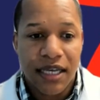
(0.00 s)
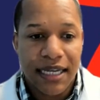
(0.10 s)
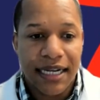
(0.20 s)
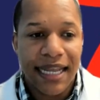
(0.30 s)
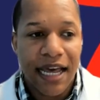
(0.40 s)

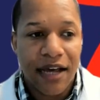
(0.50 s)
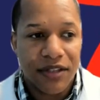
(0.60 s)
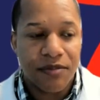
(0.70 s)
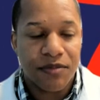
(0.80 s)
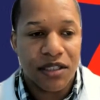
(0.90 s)
It allowed
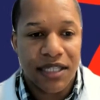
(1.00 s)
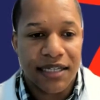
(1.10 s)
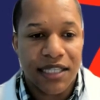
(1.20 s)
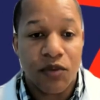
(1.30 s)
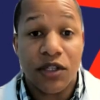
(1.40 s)
them to,
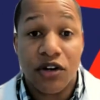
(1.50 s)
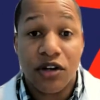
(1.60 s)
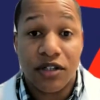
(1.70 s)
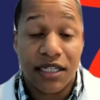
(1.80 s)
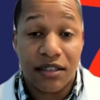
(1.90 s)
like, say when
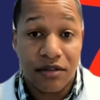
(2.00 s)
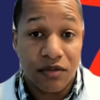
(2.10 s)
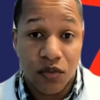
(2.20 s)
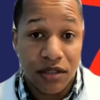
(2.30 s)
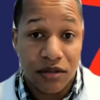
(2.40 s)
one